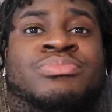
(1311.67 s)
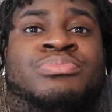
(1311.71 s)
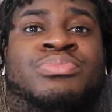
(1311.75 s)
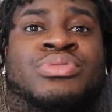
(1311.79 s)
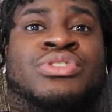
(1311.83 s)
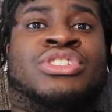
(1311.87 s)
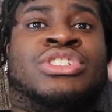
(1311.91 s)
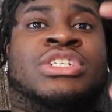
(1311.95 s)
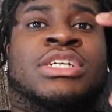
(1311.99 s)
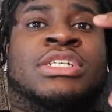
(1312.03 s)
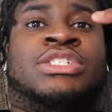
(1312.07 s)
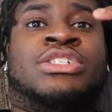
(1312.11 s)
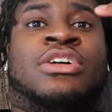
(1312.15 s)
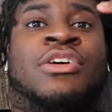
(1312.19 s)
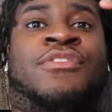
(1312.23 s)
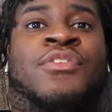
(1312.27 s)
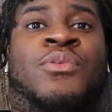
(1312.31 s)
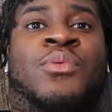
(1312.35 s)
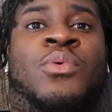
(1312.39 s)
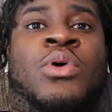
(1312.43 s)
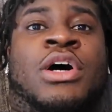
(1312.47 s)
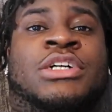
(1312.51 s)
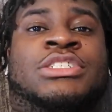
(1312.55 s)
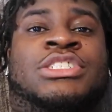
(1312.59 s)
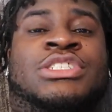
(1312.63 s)
Appreciate y'all
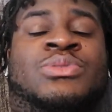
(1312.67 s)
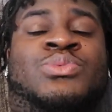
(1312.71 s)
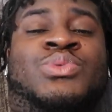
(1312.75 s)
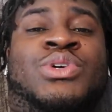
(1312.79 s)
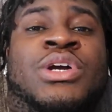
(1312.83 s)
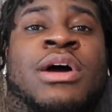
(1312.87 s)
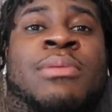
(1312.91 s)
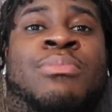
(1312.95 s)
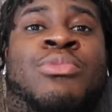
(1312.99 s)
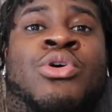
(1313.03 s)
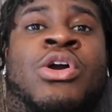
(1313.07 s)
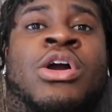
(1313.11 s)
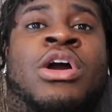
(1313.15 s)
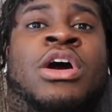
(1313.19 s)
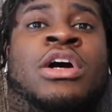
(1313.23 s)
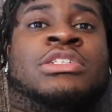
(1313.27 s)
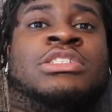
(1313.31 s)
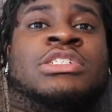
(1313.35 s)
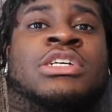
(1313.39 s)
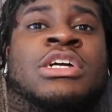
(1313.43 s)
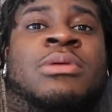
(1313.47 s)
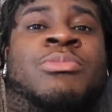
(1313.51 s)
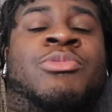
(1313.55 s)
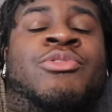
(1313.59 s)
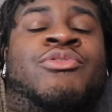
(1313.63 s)
for watching. We got more
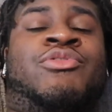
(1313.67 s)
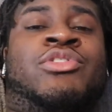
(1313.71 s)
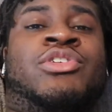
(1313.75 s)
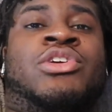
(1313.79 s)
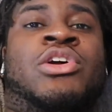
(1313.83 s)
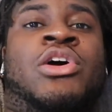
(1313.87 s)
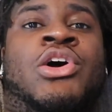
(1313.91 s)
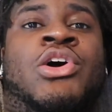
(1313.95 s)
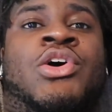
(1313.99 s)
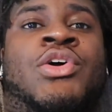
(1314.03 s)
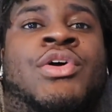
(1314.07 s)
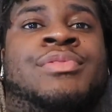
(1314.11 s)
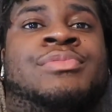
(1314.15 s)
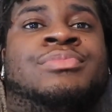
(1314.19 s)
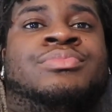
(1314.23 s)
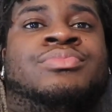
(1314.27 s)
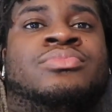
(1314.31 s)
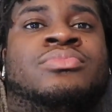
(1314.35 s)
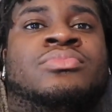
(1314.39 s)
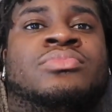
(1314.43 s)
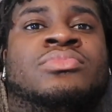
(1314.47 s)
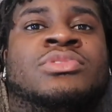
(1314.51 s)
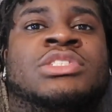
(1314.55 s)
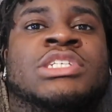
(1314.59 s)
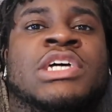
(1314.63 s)
content coming for y'all.
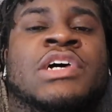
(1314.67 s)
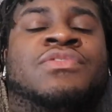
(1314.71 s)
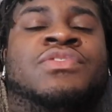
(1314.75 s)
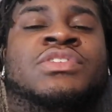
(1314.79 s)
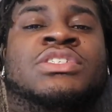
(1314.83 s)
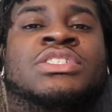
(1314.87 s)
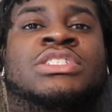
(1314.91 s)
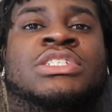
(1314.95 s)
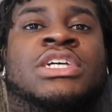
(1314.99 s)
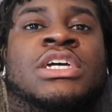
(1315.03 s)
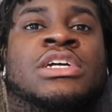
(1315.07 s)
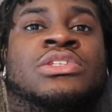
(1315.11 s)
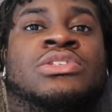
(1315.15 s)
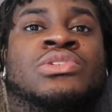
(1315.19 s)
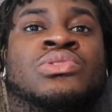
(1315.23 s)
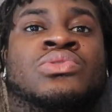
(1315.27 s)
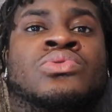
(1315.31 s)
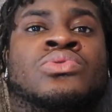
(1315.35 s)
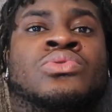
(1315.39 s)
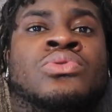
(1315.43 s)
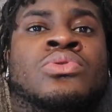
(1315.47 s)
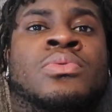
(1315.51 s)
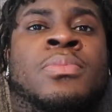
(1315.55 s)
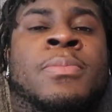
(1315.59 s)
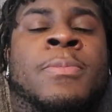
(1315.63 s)
Definitely stay
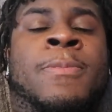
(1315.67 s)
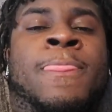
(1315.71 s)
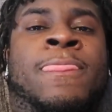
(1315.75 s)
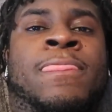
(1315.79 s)
tuned.